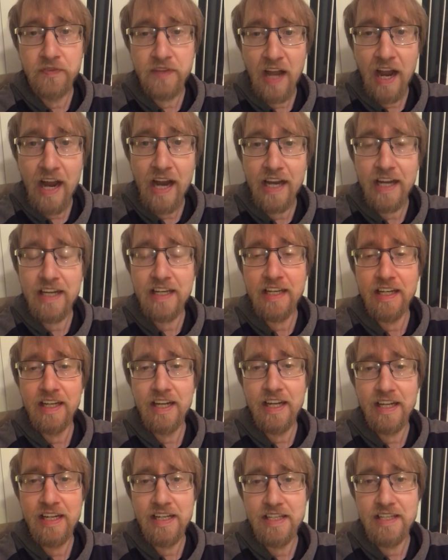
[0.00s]
dying and
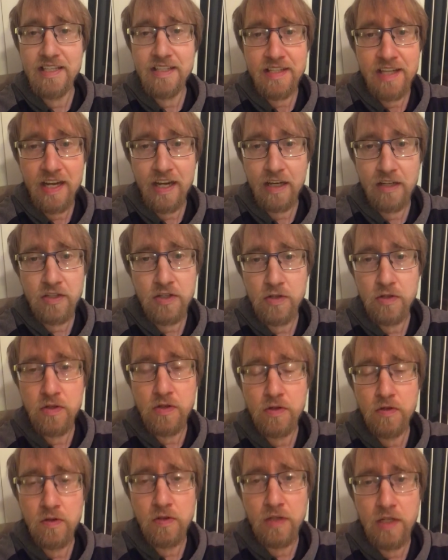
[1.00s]
getting sick due
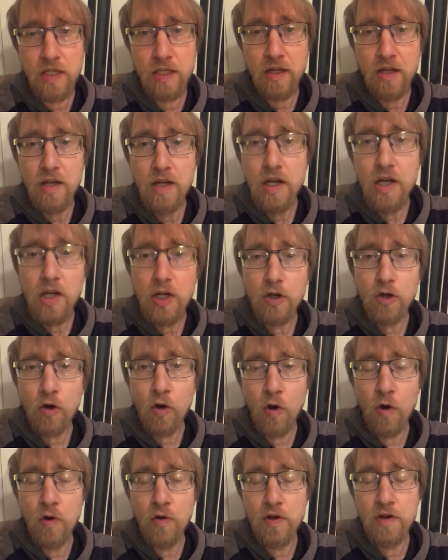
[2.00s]
to the
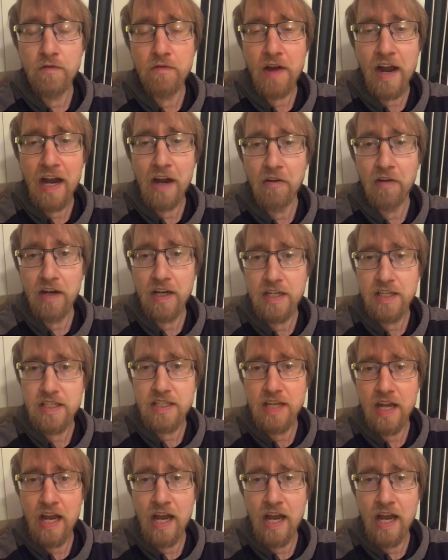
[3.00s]
coronavirus.